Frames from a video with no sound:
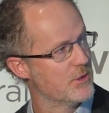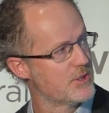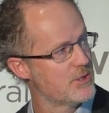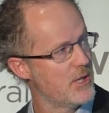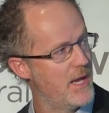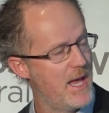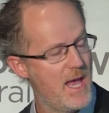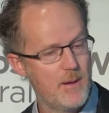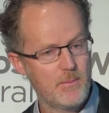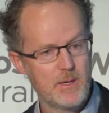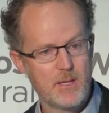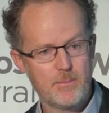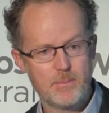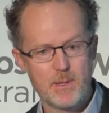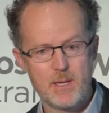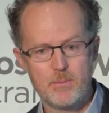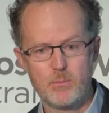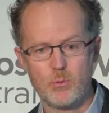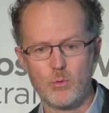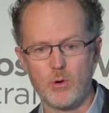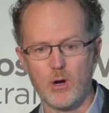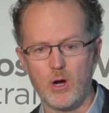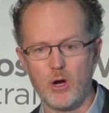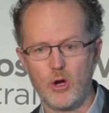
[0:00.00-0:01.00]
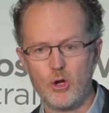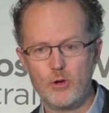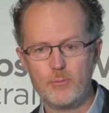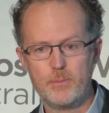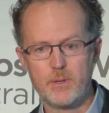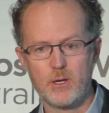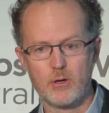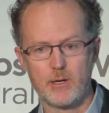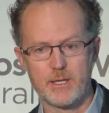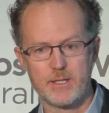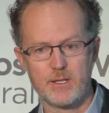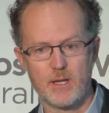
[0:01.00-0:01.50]
So how many people were
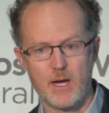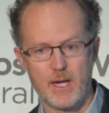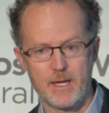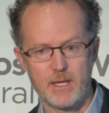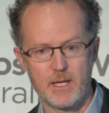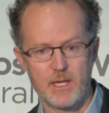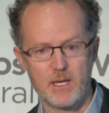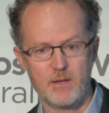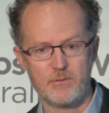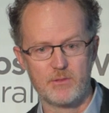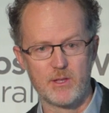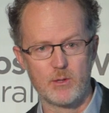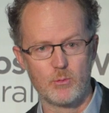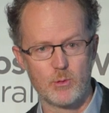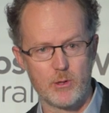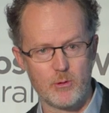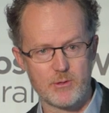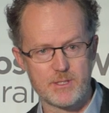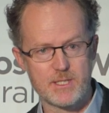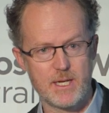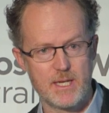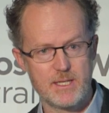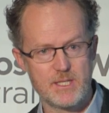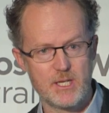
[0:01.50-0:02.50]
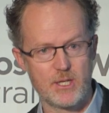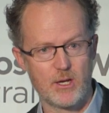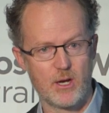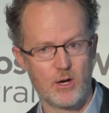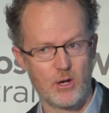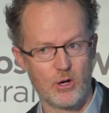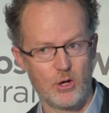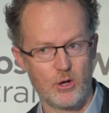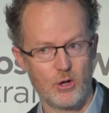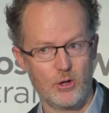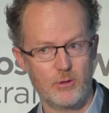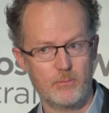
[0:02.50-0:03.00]
opioid naive that we were sending
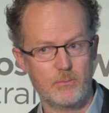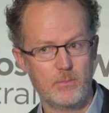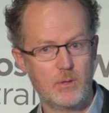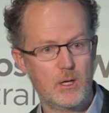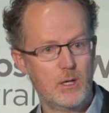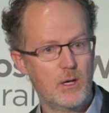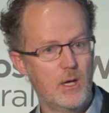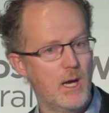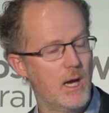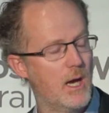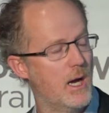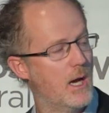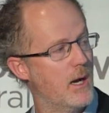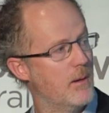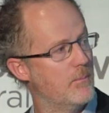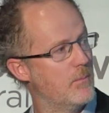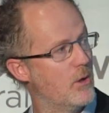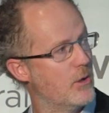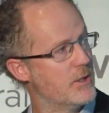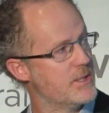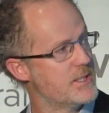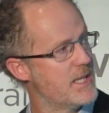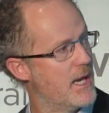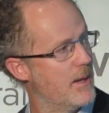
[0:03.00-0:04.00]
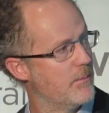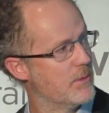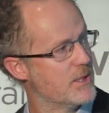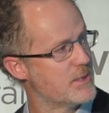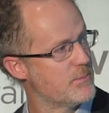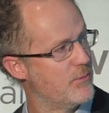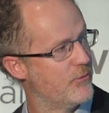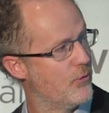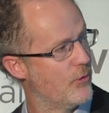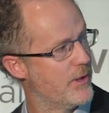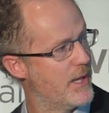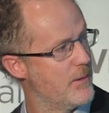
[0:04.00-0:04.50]
home on tablets
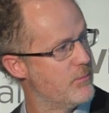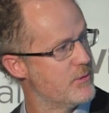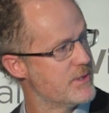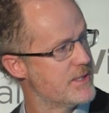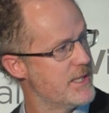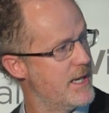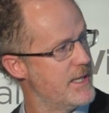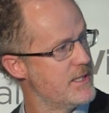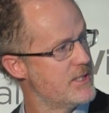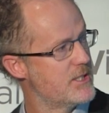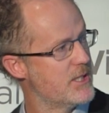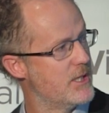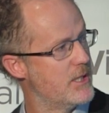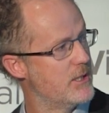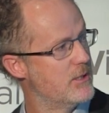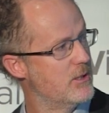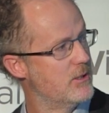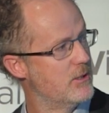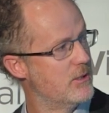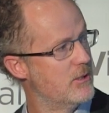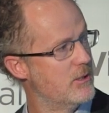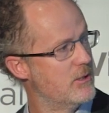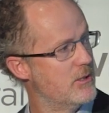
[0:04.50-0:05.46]
before they presented?